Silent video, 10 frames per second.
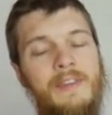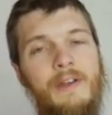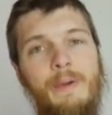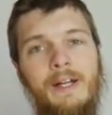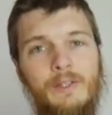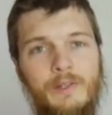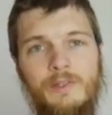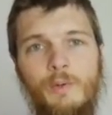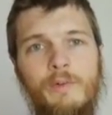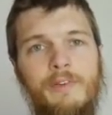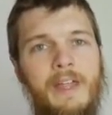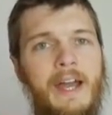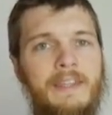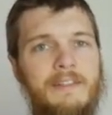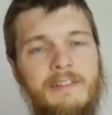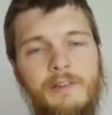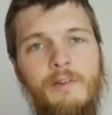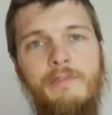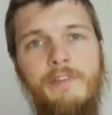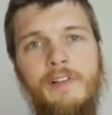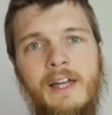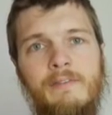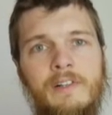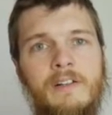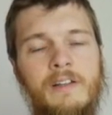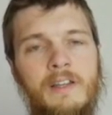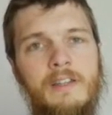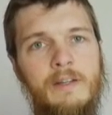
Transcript: They make a little tool for that. It's just a little foot lever.